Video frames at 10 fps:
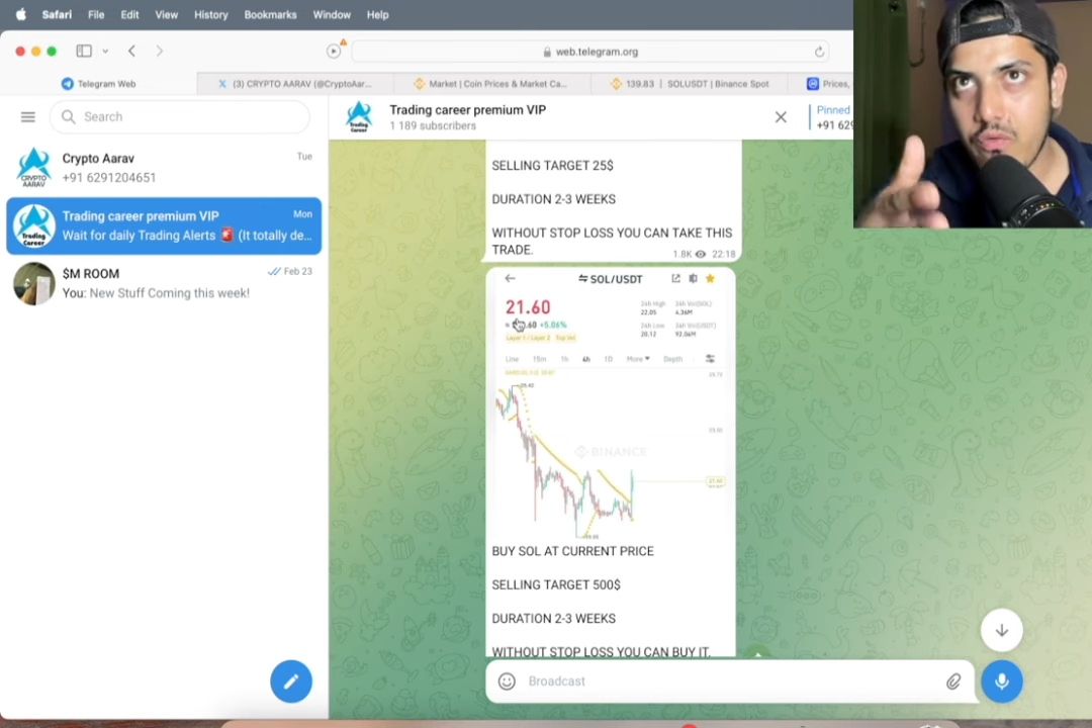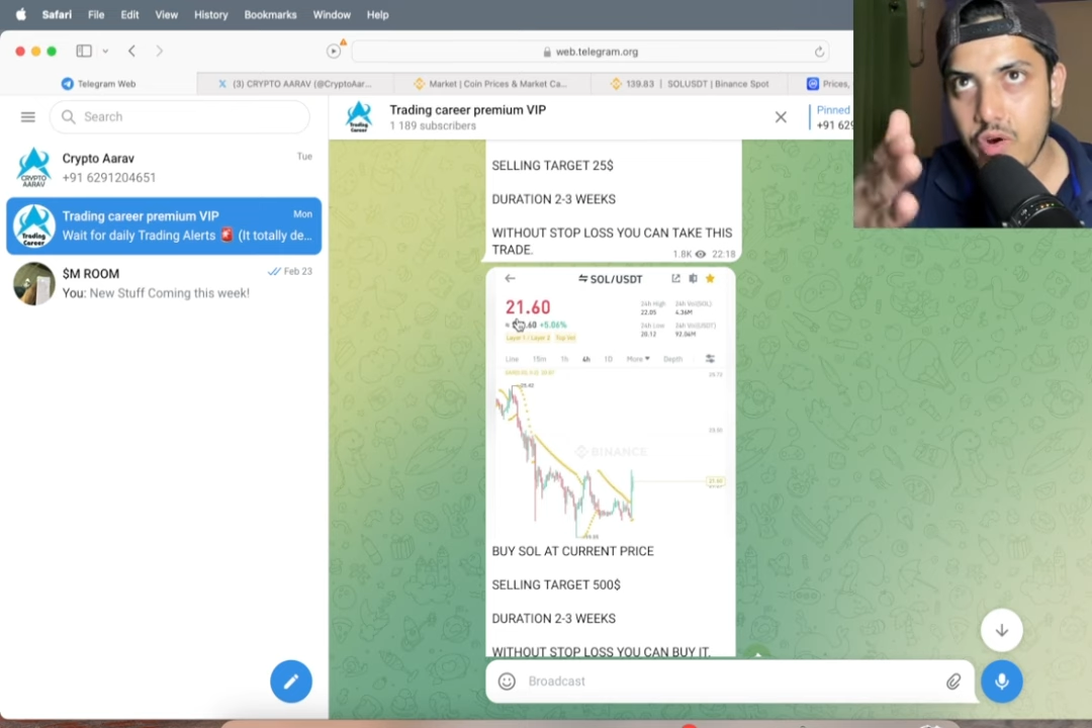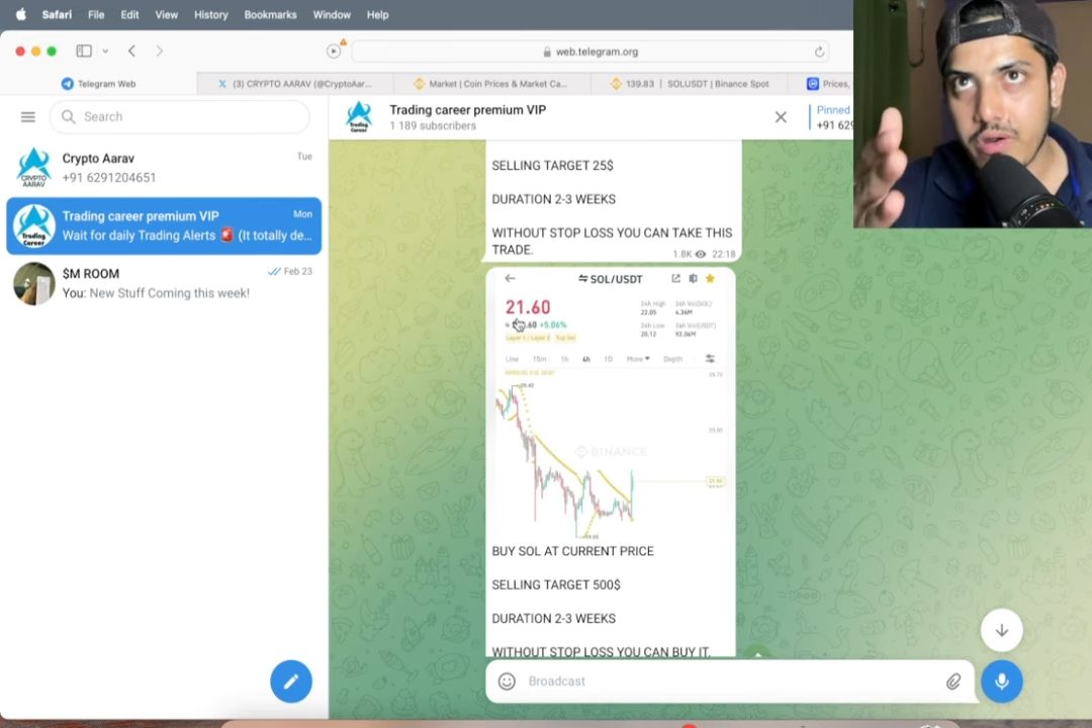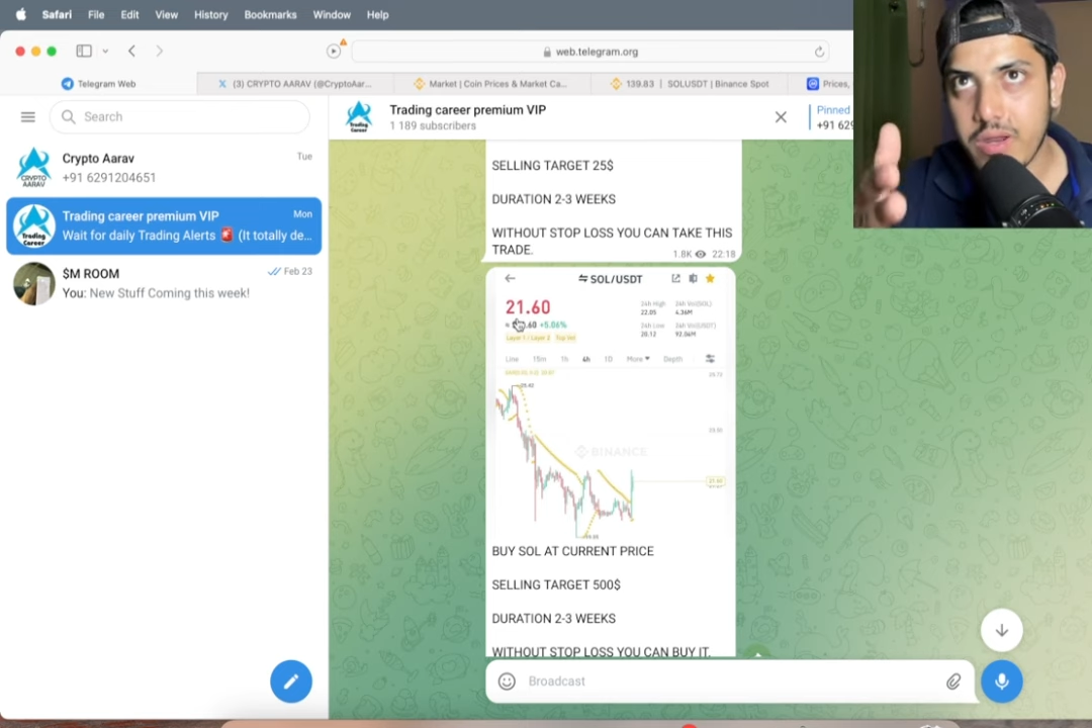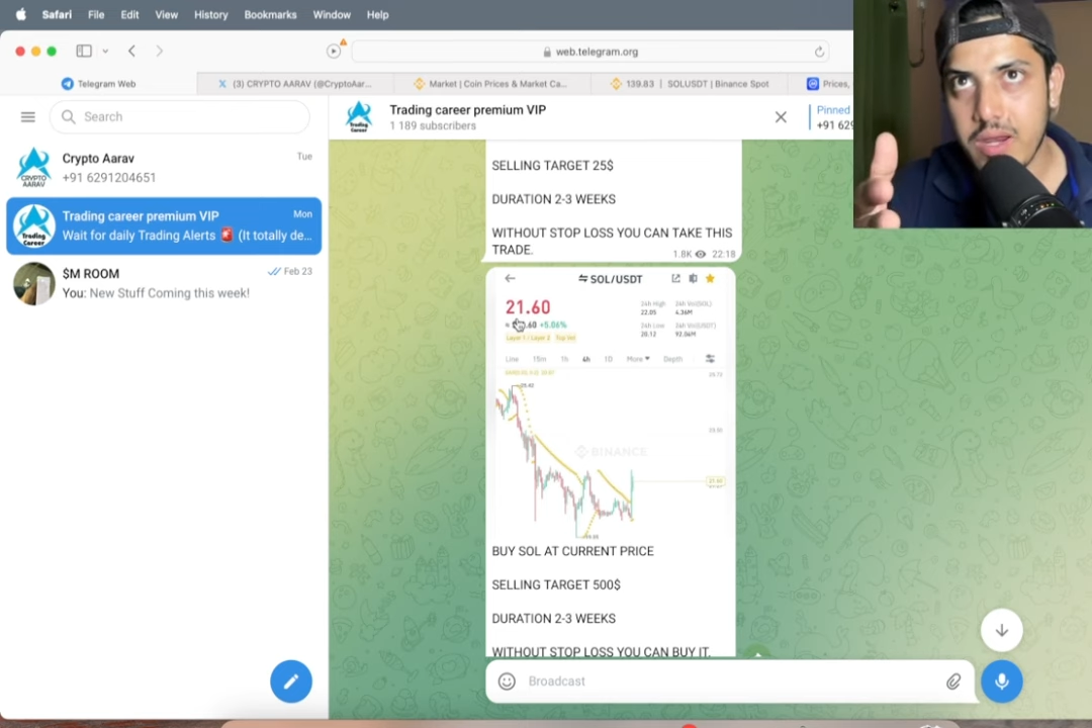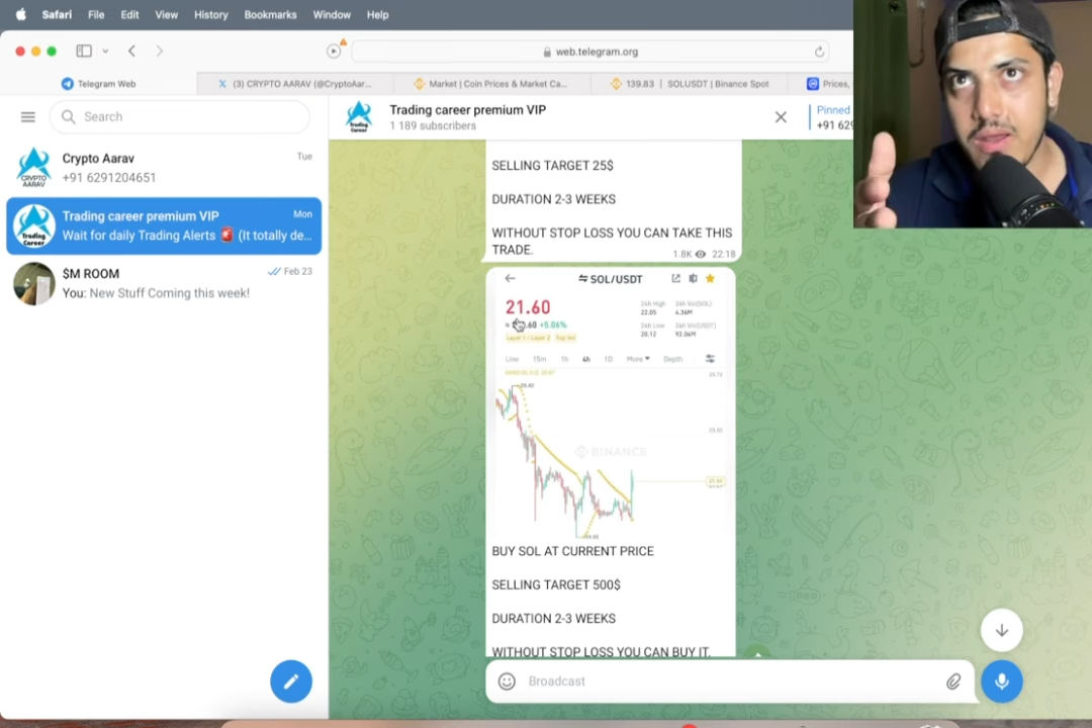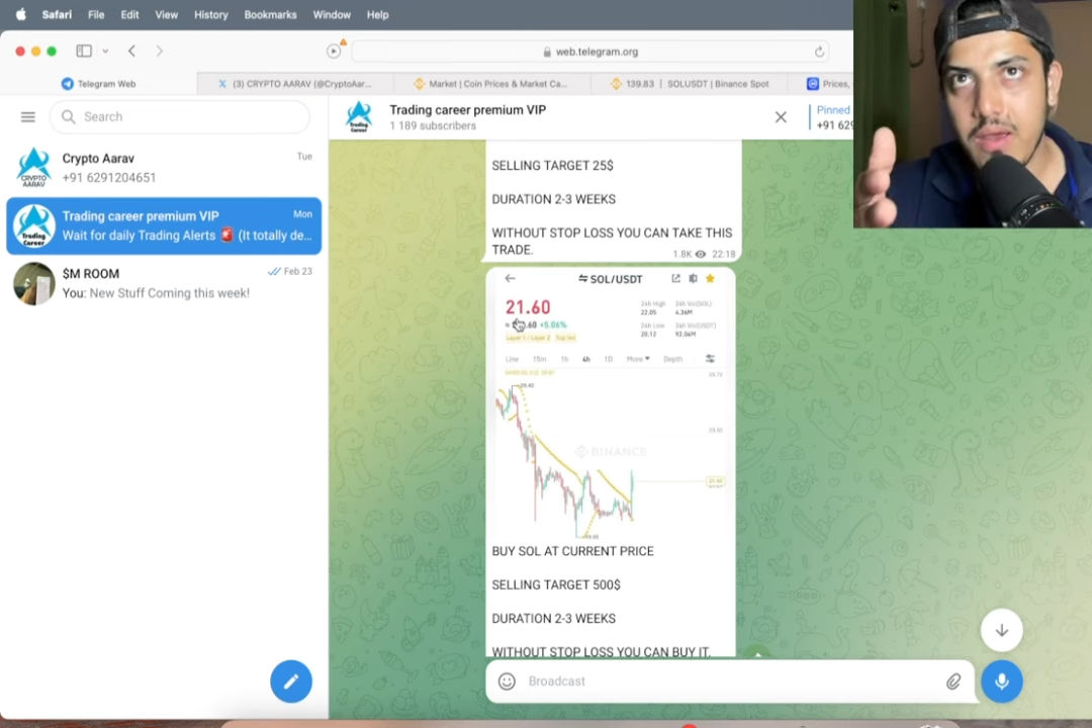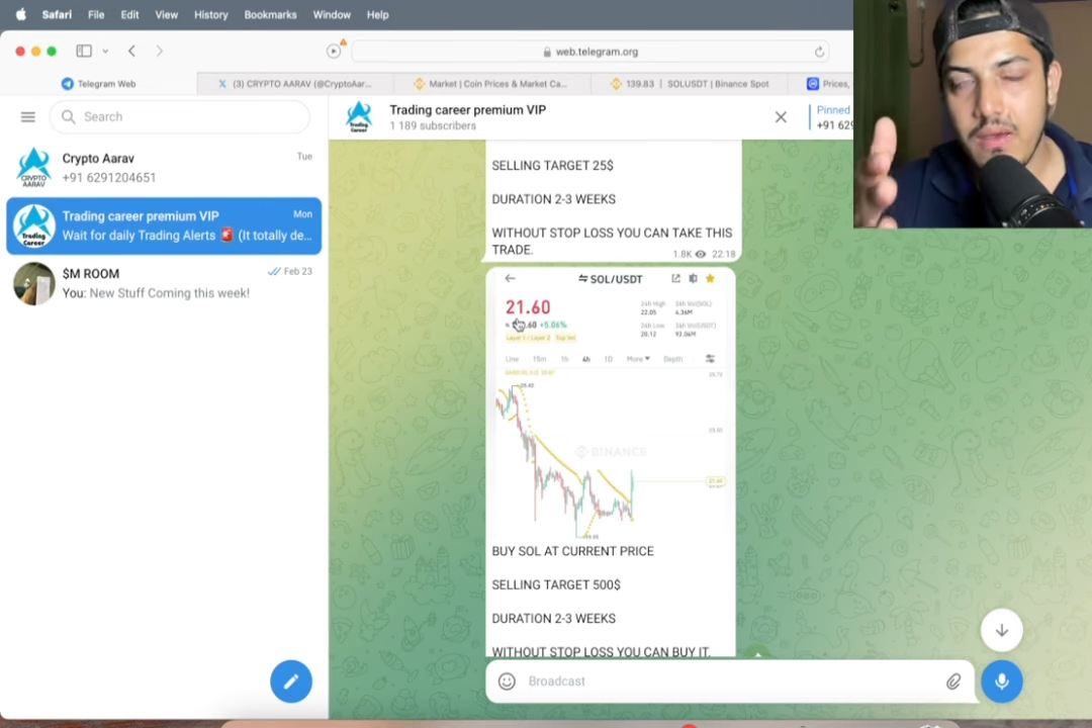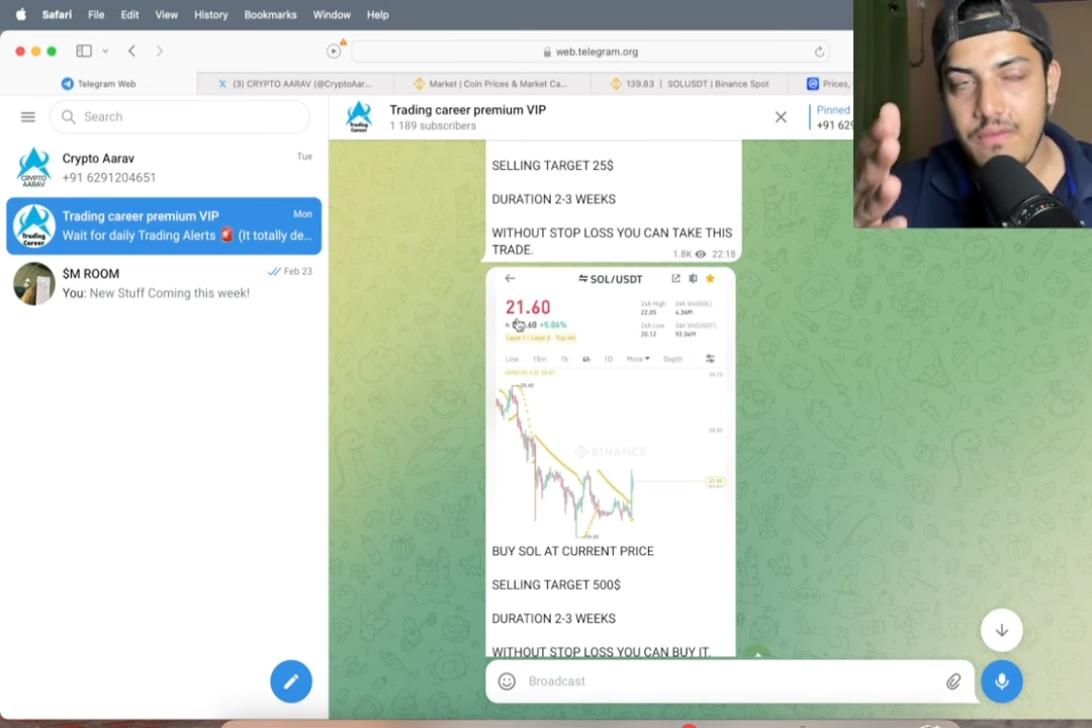14